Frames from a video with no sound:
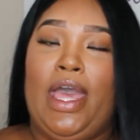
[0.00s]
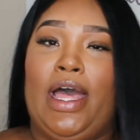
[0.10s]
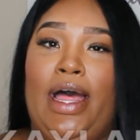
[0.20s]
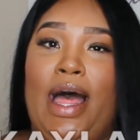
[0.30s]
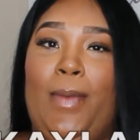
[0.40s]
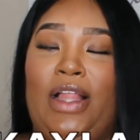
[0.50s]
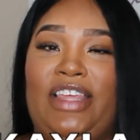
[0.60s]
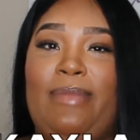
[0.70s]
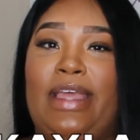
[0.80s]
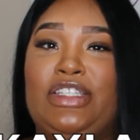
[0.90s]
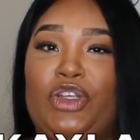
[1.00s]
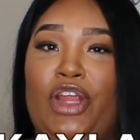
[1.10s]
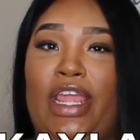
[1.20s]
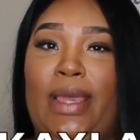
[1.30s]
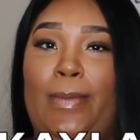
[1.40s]
I'll leave my
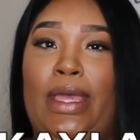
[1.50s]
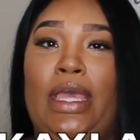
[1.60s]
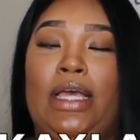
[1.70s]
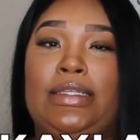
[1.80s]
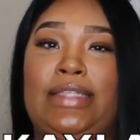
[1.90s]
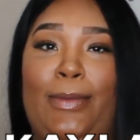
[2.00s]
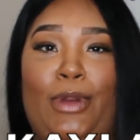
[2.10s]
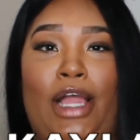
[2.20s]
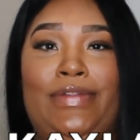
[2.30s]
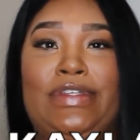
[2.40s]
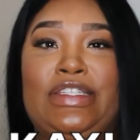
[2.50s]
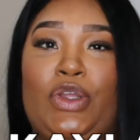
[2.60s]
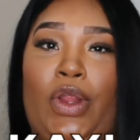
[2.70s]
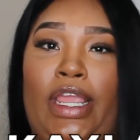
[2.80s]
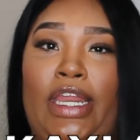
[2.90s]
Instagram somewhere on the
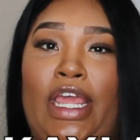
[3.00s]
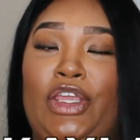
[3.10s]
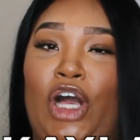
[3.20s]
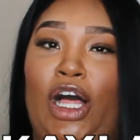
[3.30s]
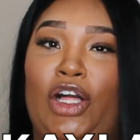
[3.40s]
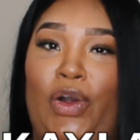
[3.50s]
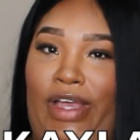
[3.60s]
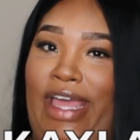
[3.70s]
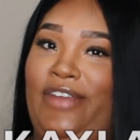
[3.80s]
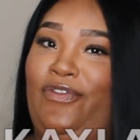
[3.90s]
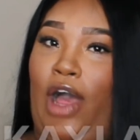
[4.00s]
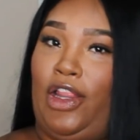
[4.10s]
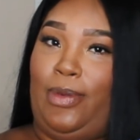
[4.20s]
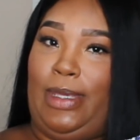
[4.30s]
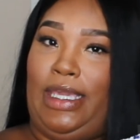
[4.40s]
screen. Y'all go ahead and
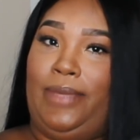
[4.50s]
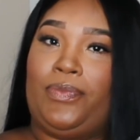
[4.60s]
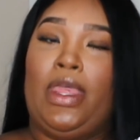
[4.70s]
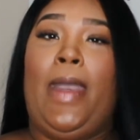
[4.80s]
follow me.